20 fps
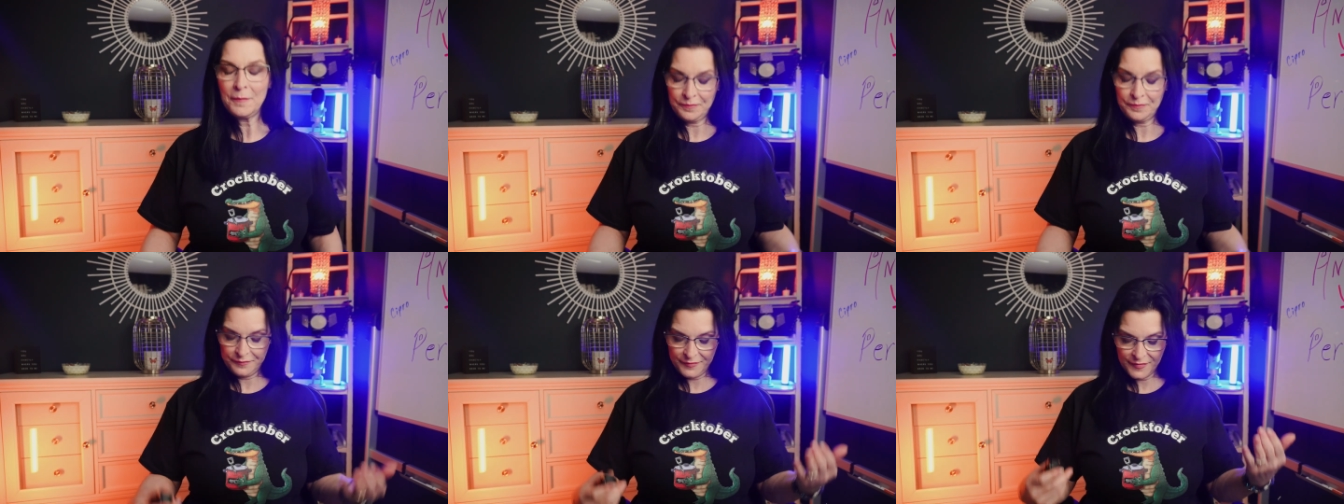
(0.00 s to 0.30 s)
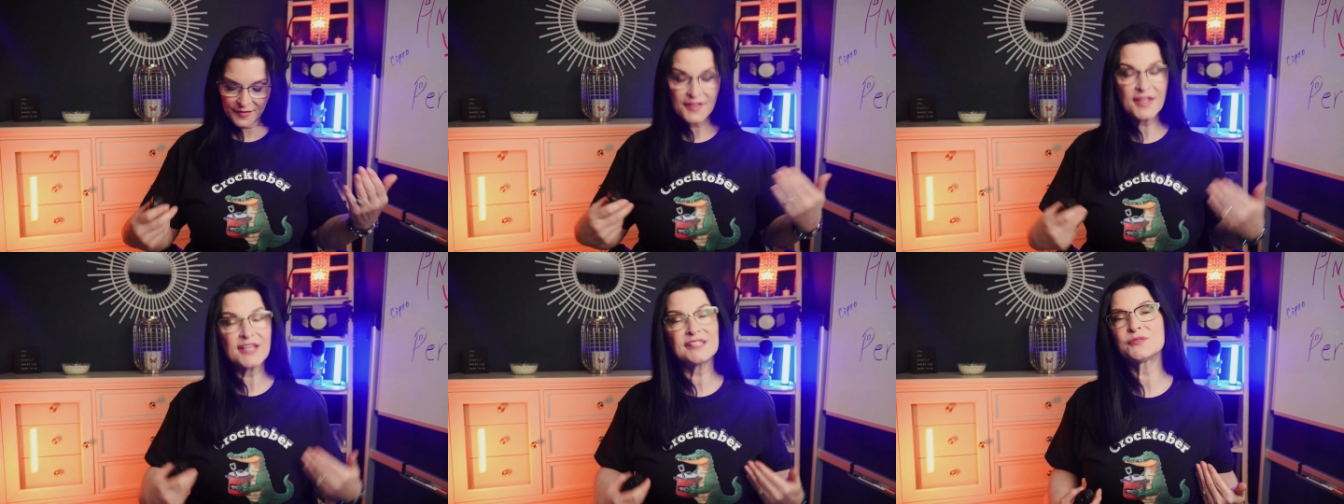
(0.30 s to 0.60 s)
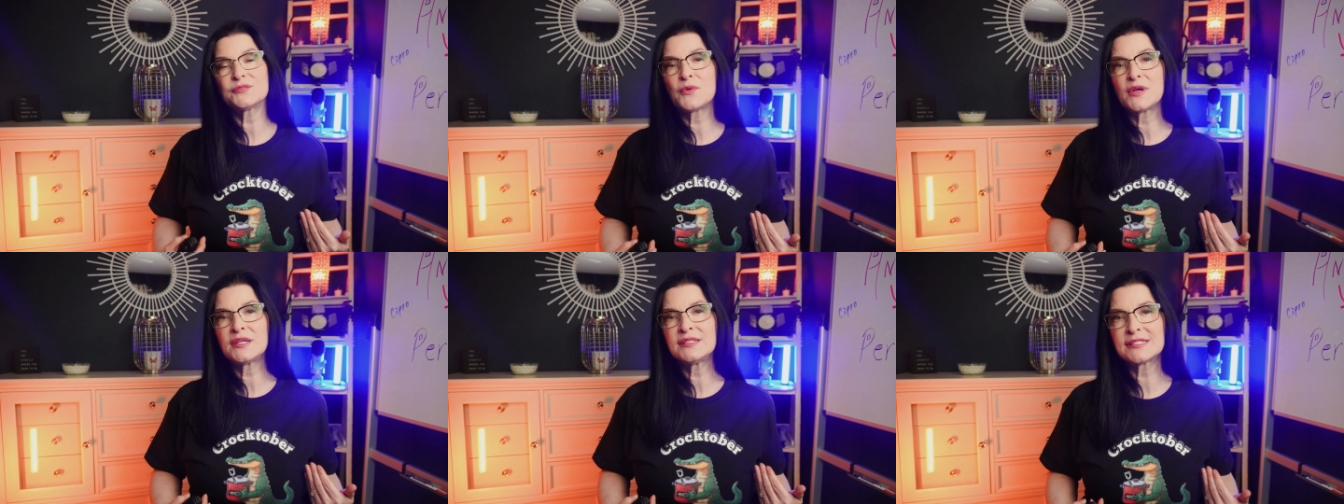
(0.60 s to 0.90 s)
this
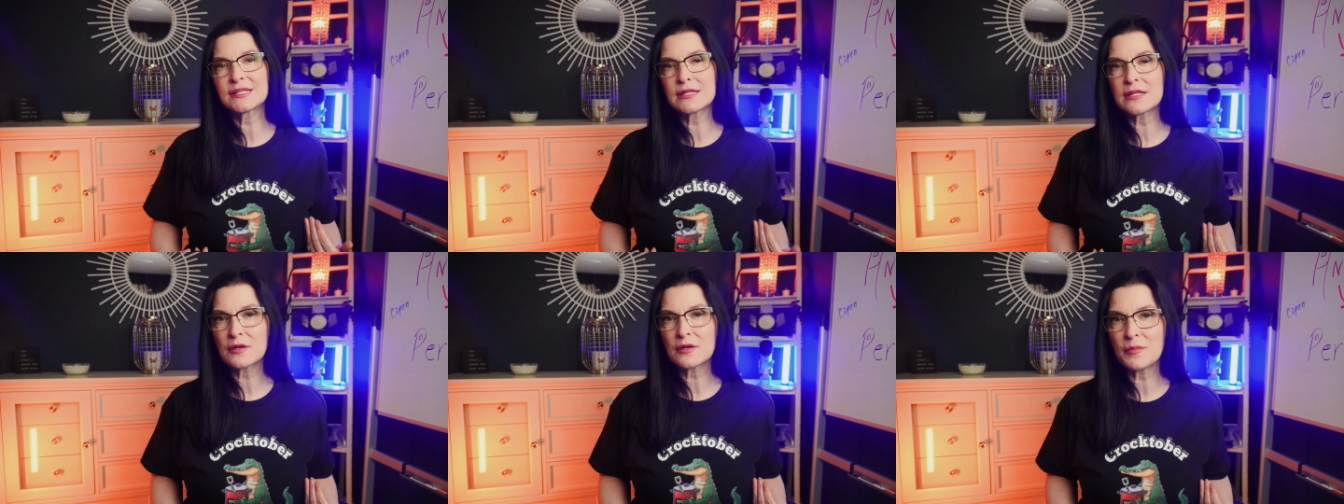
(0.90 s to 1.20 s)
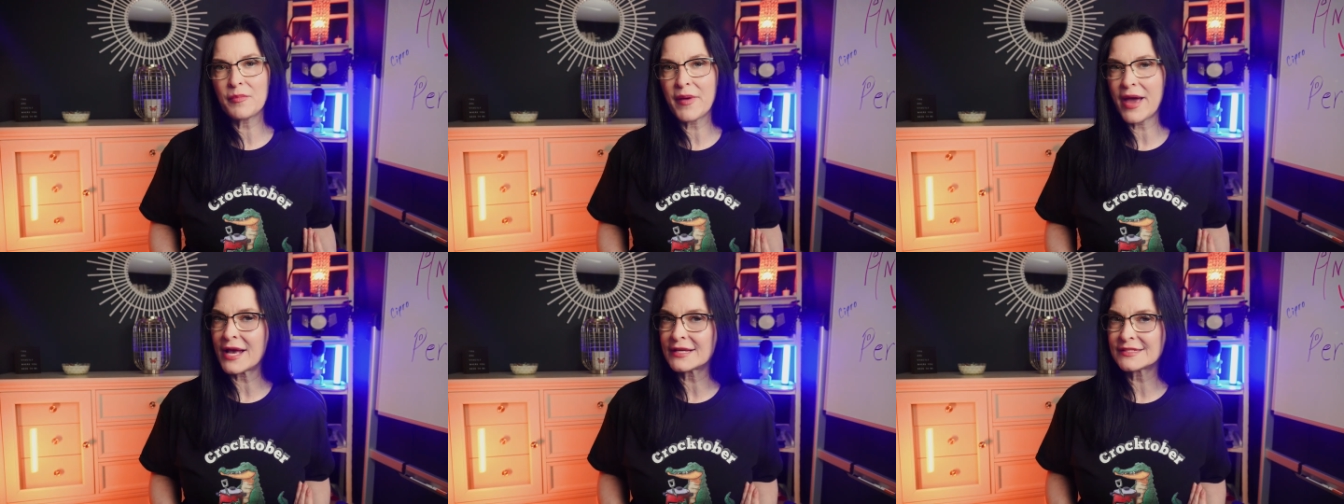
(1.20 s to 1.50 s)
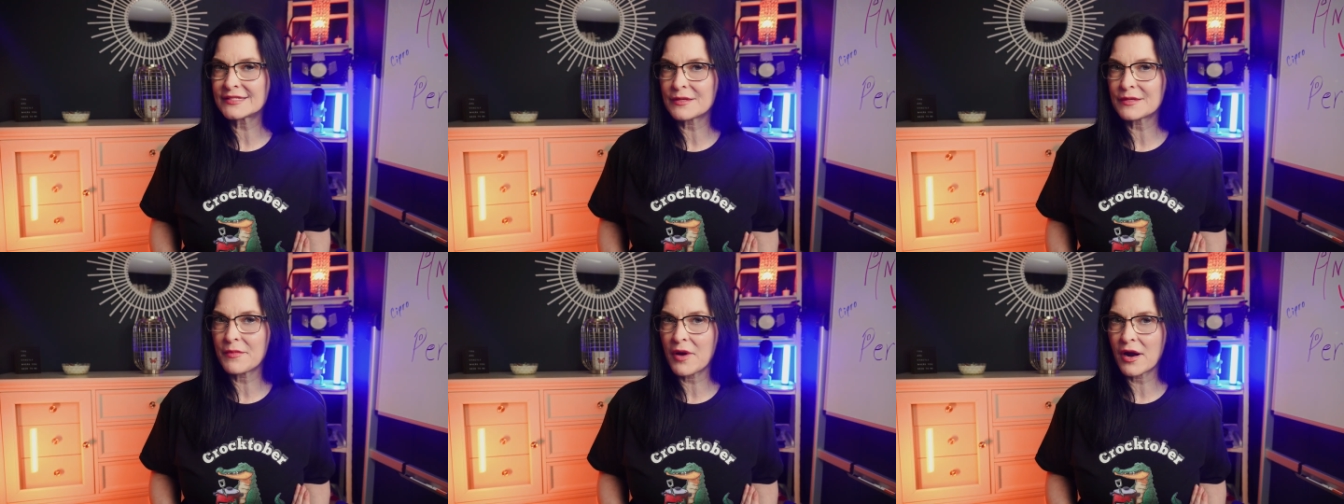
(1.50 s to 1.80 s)
one's a little
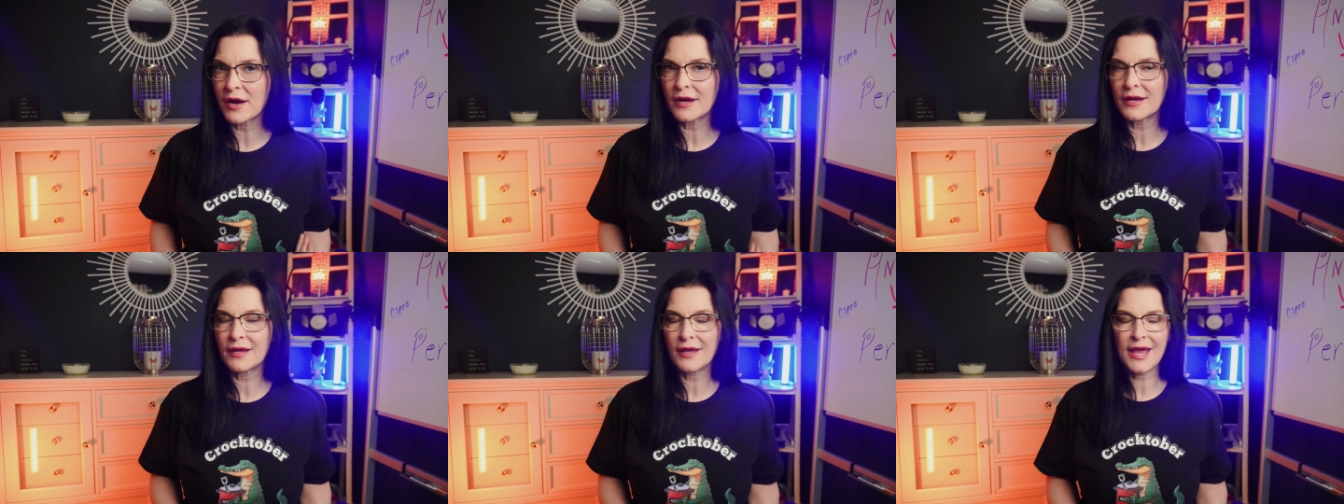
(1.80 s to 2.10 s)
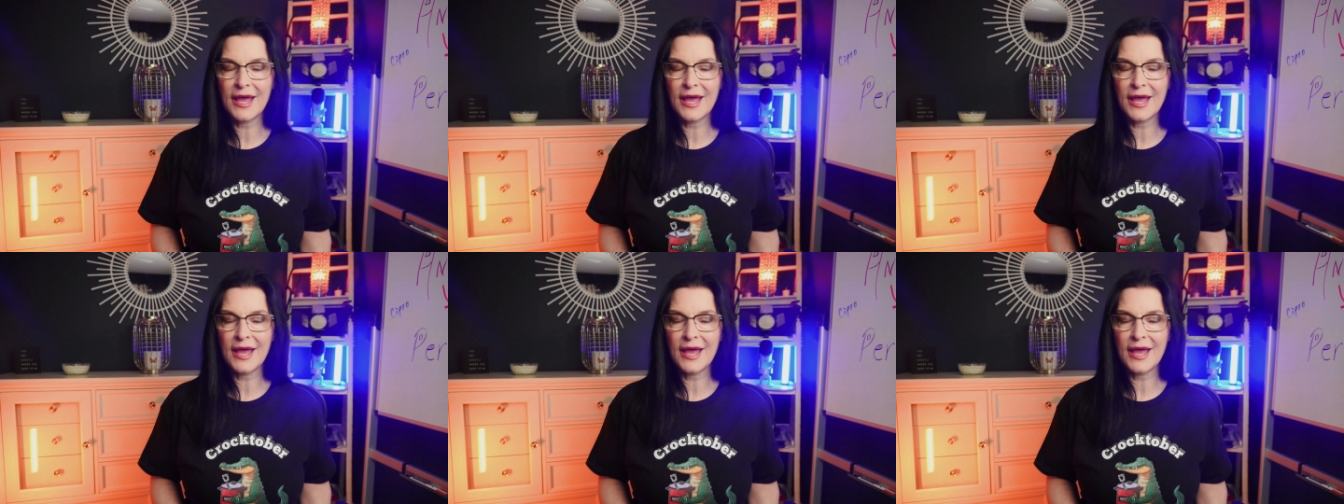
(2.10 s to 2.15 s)
past the mark